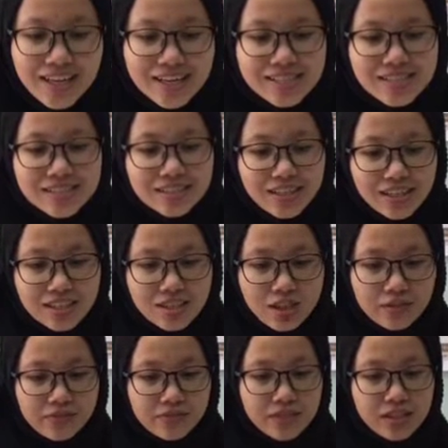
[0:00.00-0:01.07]
has a range
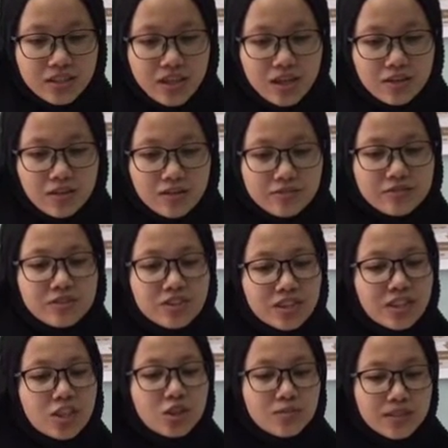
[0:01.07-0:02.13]
of around 3
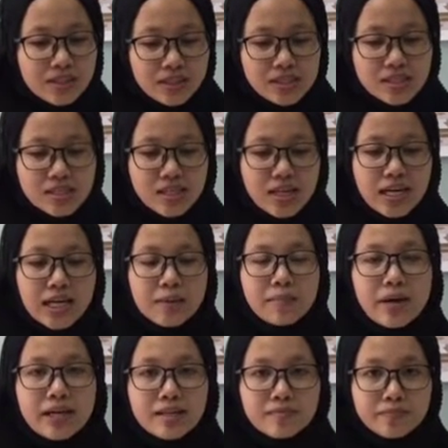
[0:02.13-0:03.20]
kilometers.
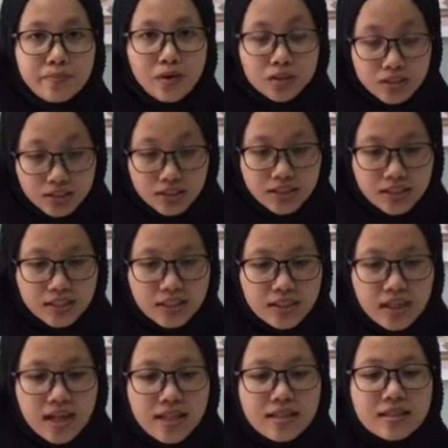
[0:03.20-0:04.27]
But
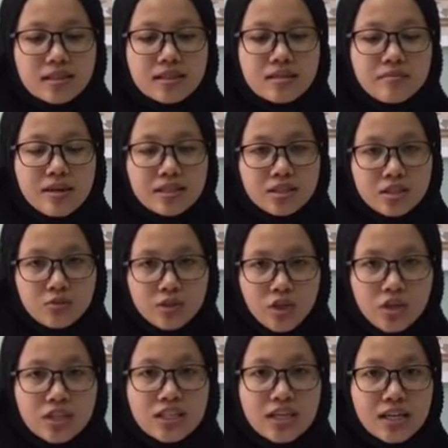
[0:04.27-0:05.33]
importantly, the battery will
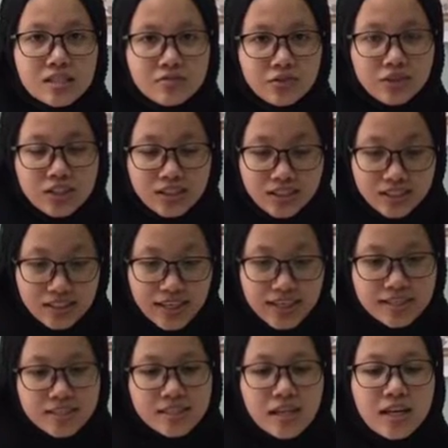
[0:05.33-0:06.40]
only last for 30
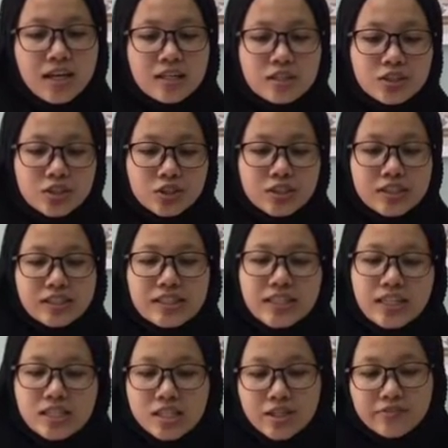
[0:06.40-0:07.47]
days. So in the
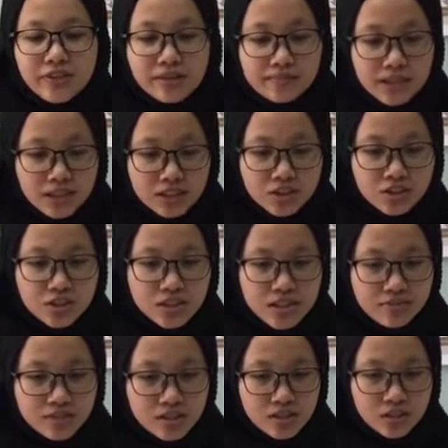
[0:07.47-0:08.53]
case of
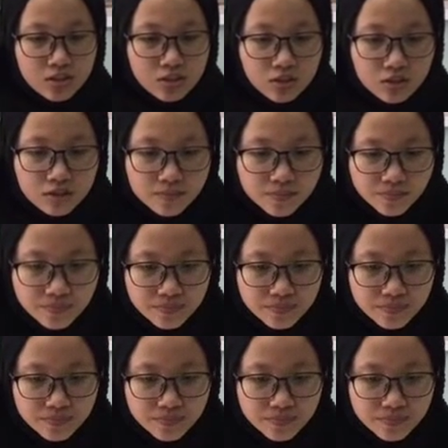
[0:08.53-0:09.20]
MH370,